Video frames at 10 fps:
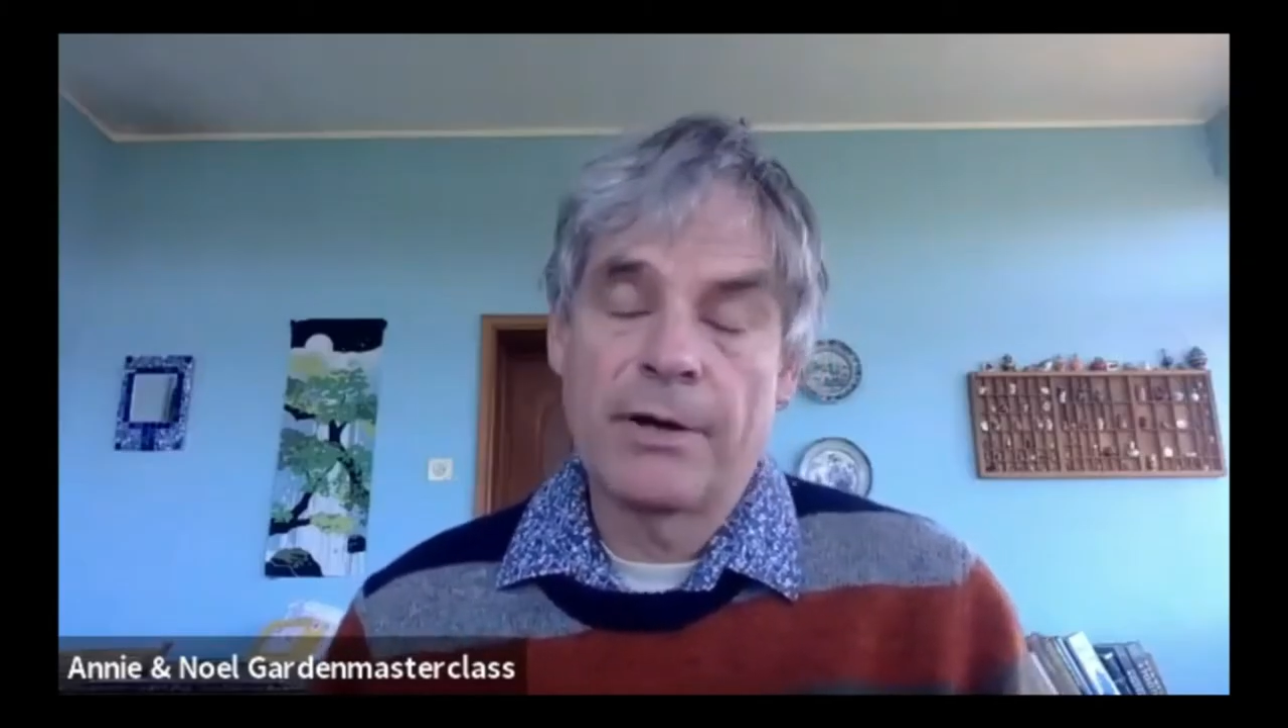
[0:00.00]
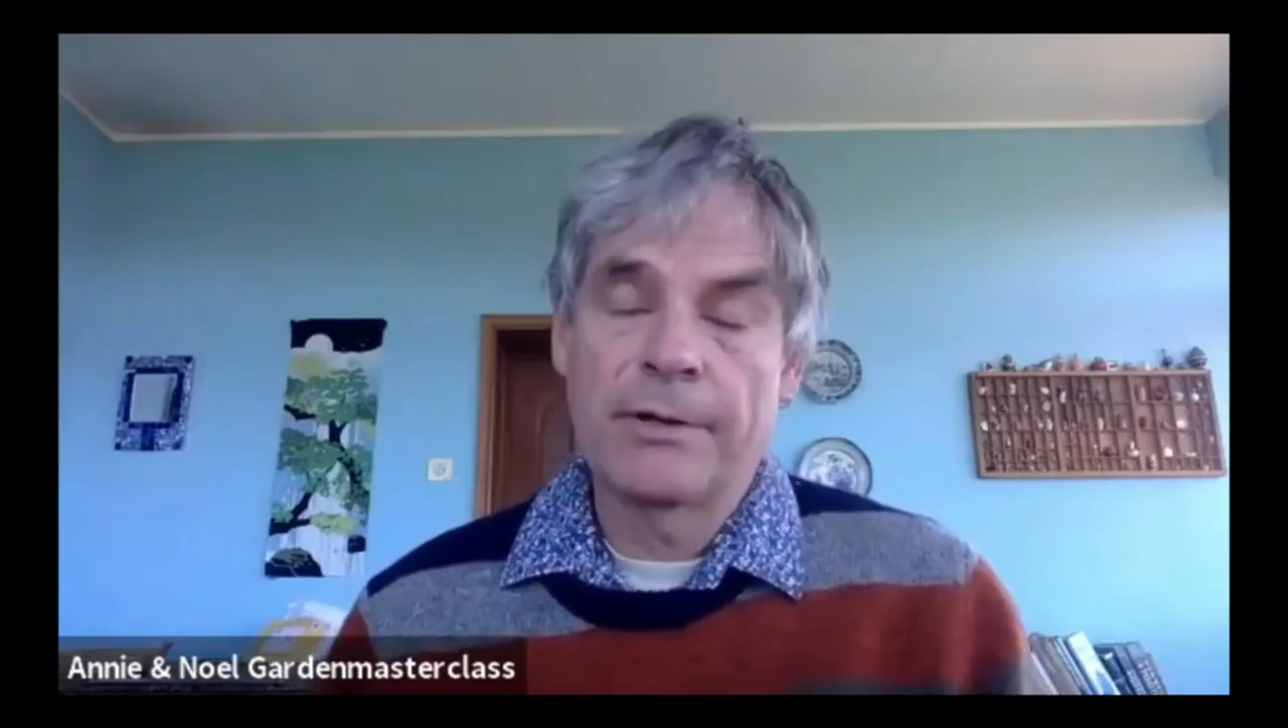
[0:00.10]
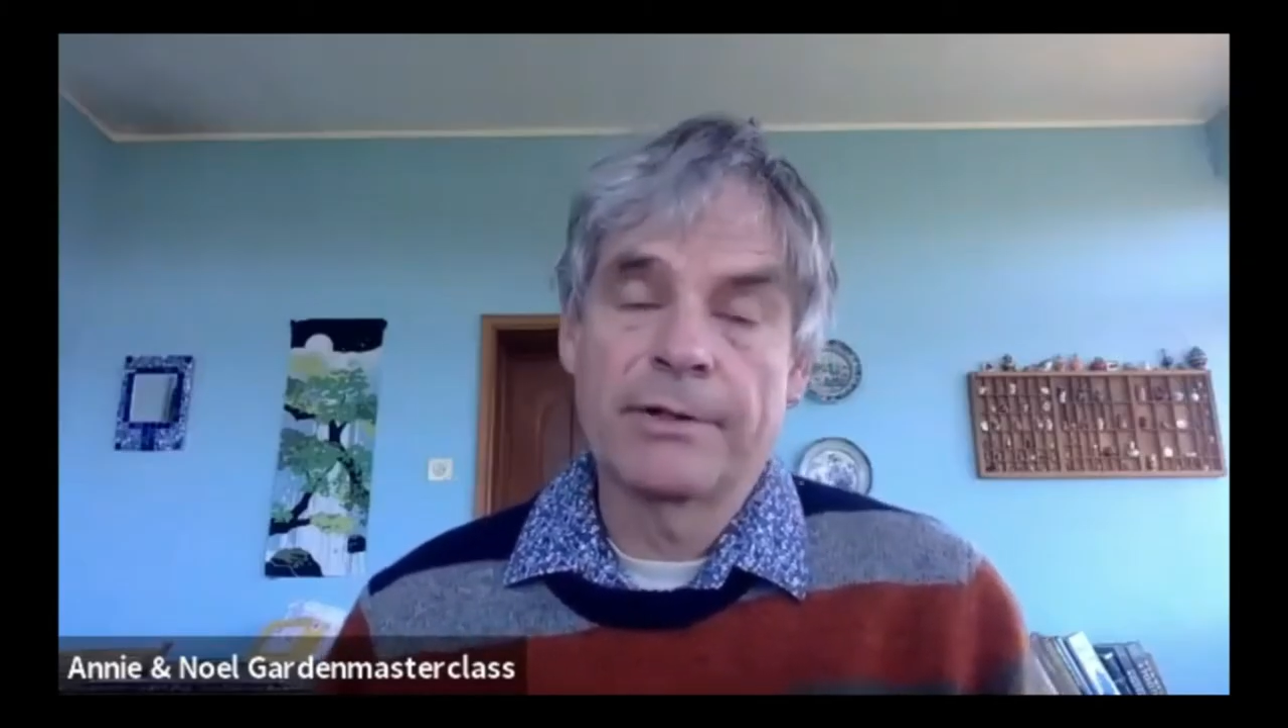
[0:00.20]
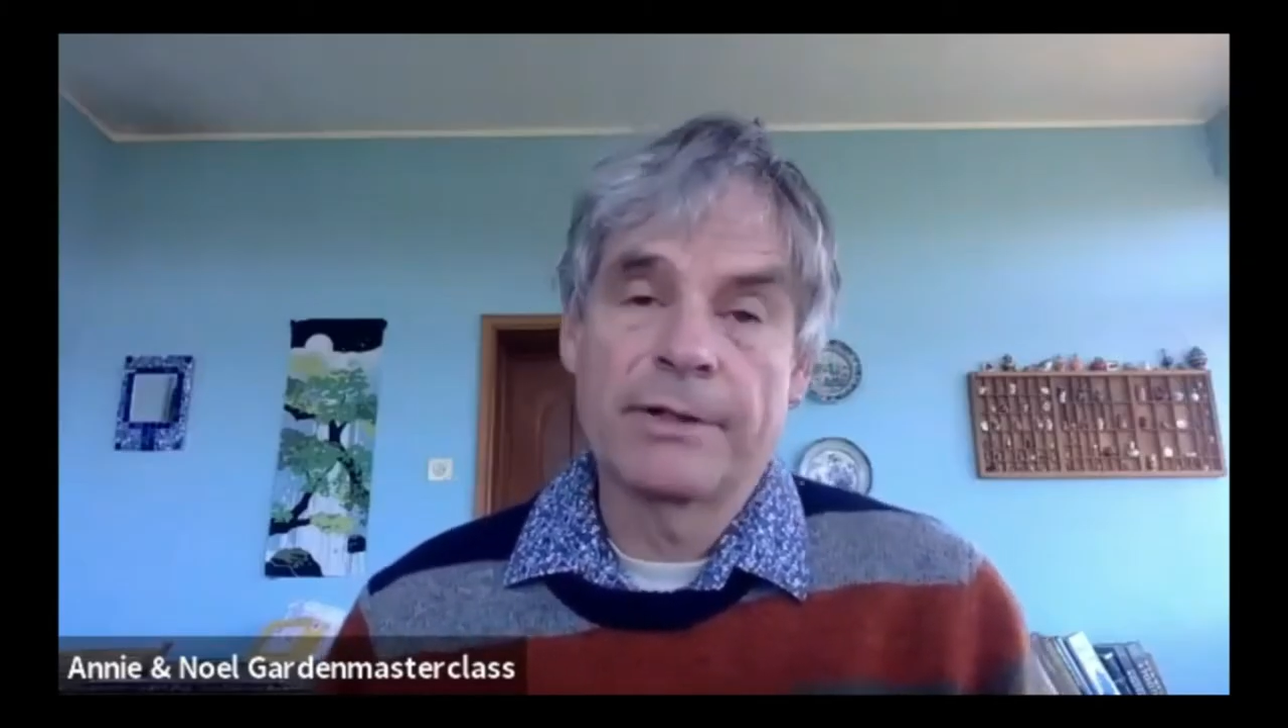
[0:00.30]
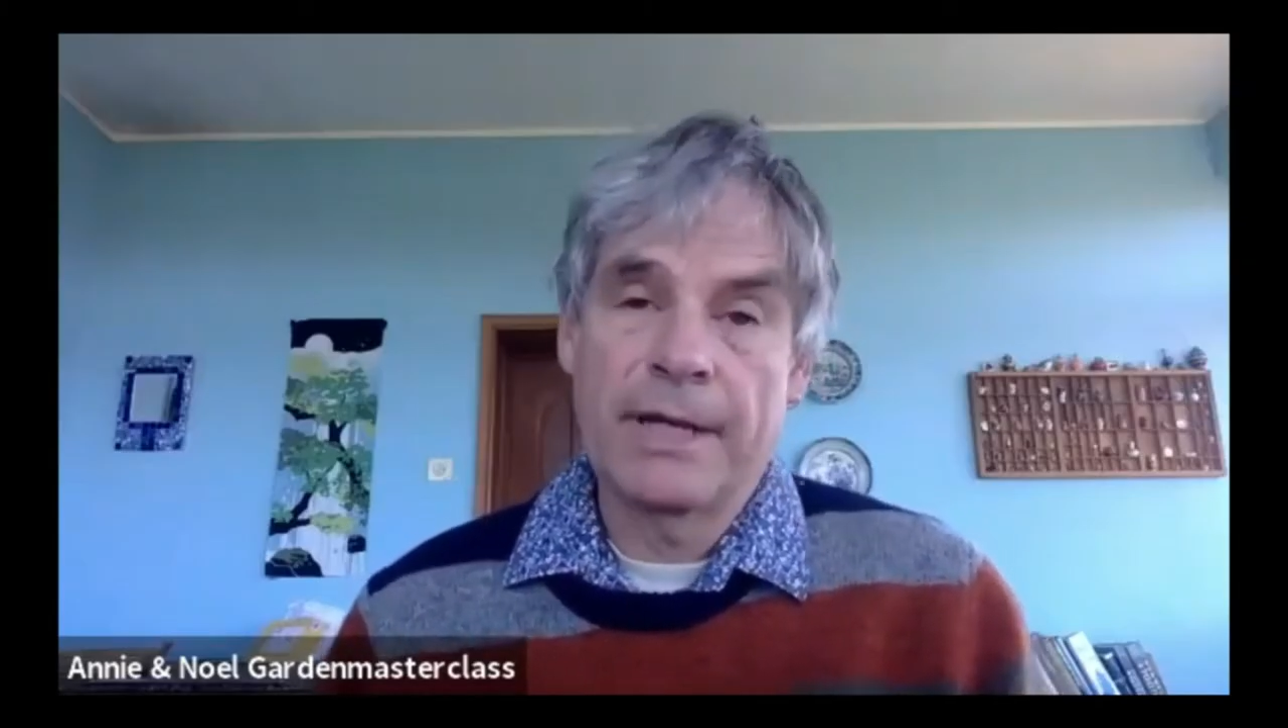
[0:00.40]

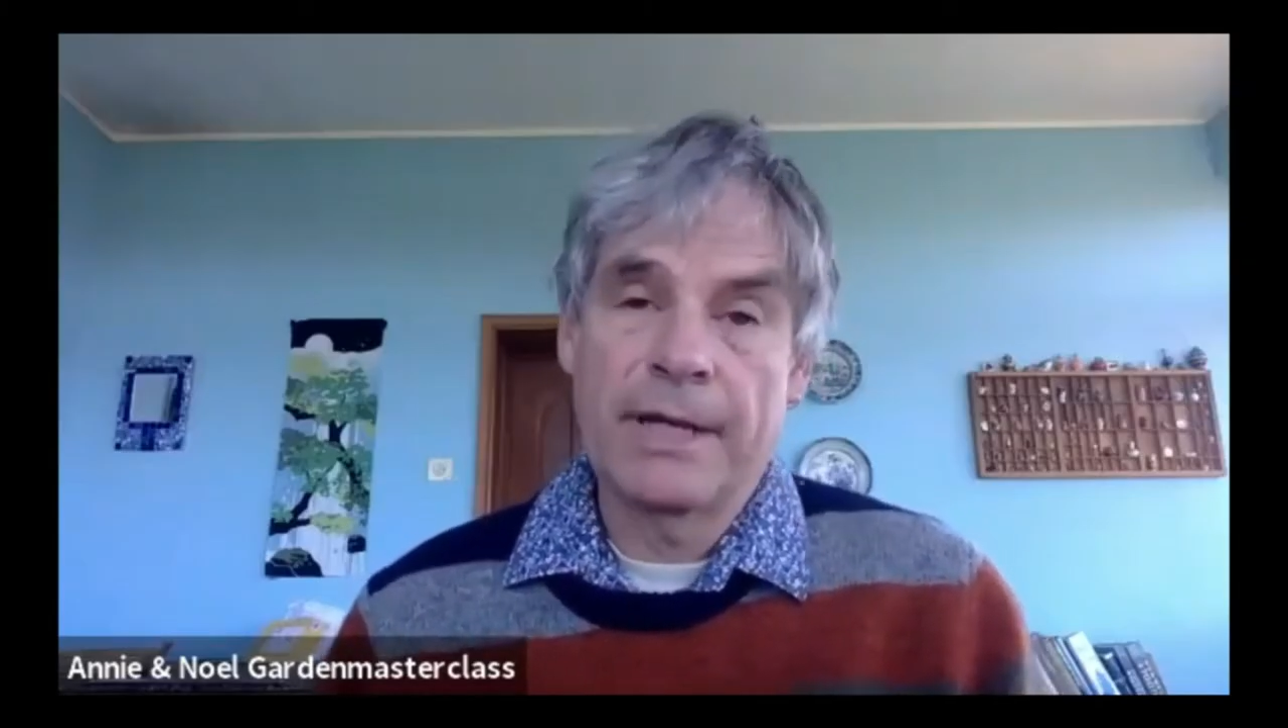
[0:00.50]
garden